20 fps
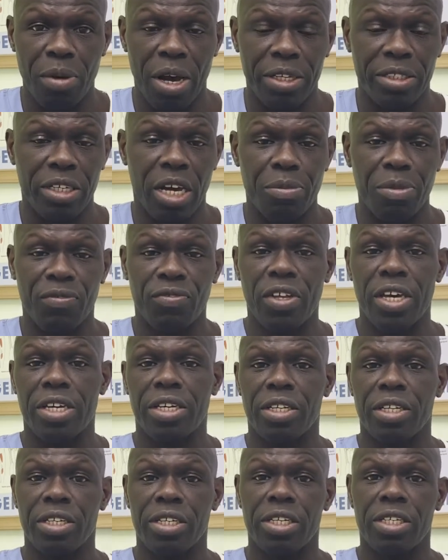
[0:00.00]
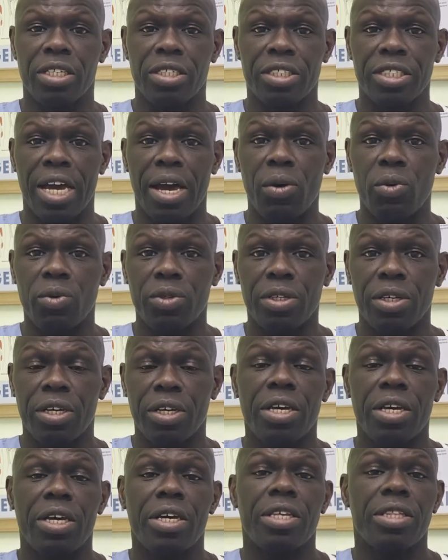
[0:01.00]
By the time you've taken the needles out,
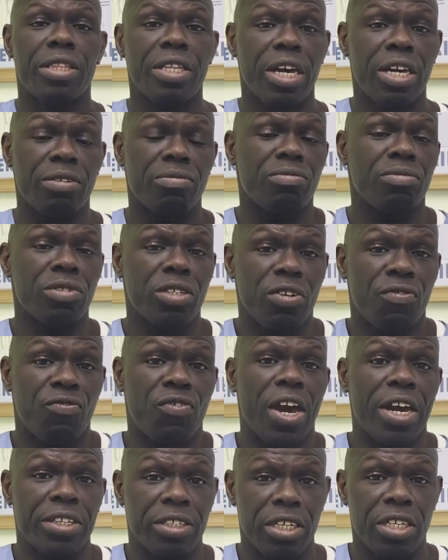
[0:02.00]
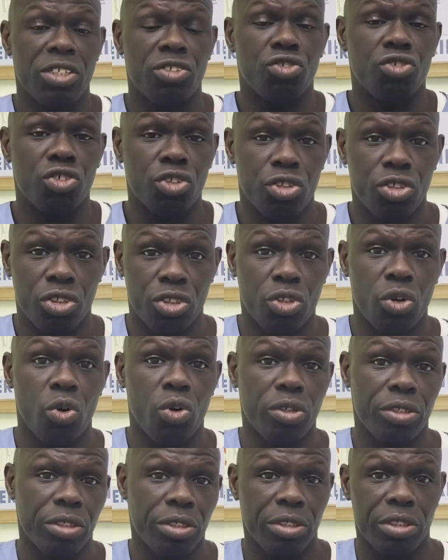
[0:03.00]
then the effect is just
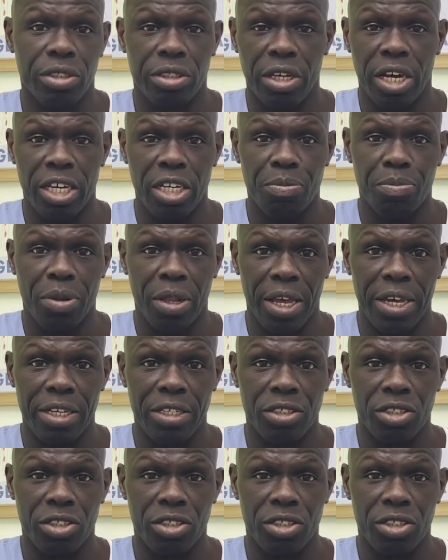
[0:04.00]
starting to take place.